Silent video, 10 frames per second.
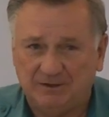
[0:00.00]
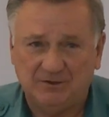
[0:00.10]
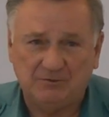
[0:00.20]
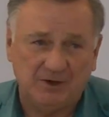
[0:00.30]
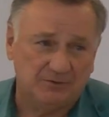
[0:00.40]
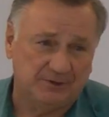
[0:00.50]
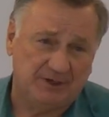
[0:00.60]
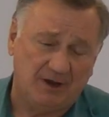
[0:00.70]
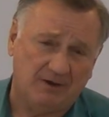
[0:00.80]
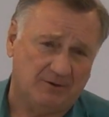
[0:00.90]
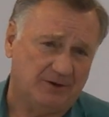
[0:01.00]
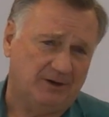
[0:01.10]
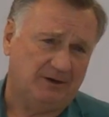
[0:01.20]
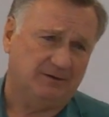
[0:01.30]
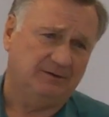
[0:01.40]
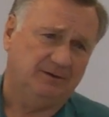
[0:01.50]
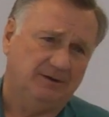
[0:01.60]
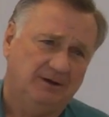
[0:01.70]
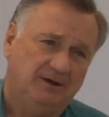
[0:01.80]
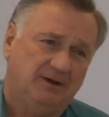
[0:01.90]
You know, where do we go?
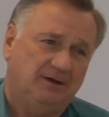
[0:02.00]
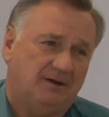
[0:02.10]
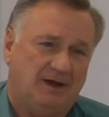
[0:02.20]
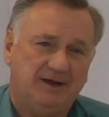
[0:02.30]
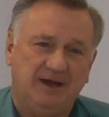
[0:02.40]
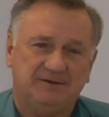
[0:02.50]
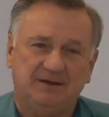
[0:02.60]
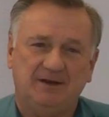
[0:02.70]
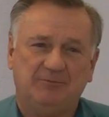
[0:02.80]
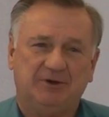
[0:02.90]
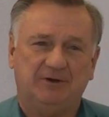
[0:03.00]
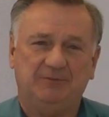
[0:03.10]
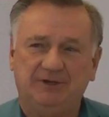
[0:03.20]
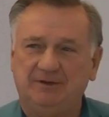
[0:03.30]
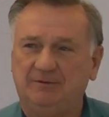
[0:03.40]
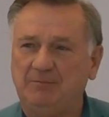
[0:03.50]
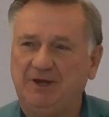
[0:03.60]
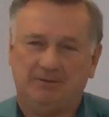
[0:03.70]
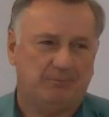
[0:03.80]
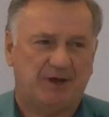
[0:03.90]
I can't tell you I'm going to come in here and
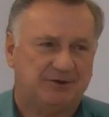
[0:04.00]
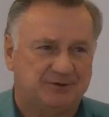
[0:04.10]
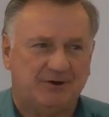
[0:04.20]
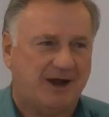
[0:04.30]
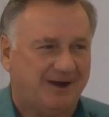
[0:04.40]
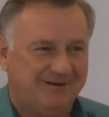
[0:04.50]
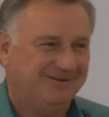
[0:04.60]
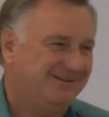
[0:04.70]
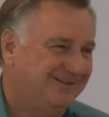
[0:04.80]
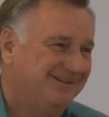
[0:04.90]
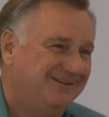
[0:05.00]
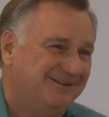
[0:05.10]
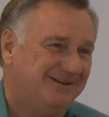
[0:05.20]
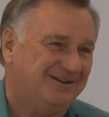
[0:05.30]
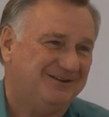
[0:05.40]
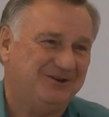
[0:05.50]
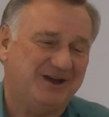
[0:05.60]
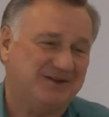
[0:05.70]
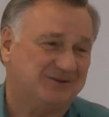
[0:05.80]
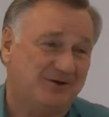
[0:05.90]
make a better track. You
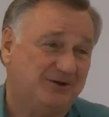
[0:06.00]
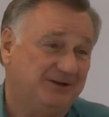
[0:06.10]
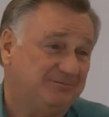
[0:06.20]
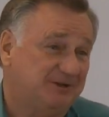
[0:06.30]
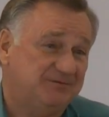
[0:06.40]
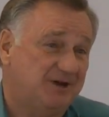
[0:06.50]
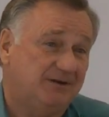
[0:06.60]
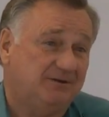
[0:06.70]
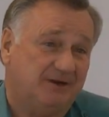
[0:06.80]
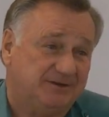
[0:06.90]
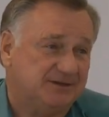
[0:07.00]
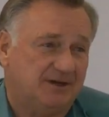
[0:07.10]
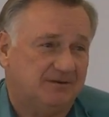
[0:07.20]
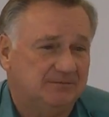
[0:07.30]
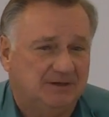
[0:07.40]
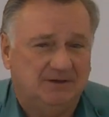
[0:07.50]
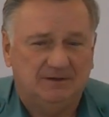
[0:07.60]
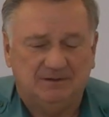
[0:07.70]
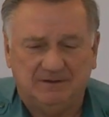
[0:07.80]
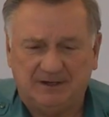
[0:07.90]
guys already have done a great job.
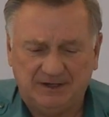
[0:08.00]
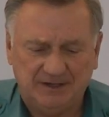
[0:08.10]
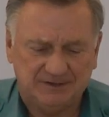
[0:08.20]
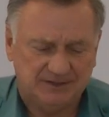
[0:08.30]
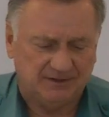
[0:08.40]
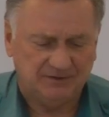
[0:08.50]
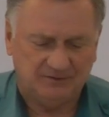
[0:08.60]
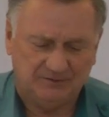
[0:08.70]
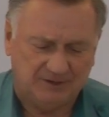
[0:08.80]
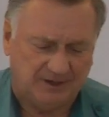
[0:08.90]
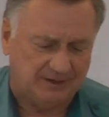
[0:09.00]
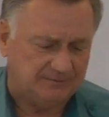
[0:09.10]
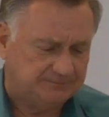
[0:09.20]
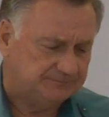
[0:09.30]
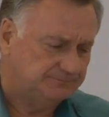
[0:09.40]
And I can't tell you that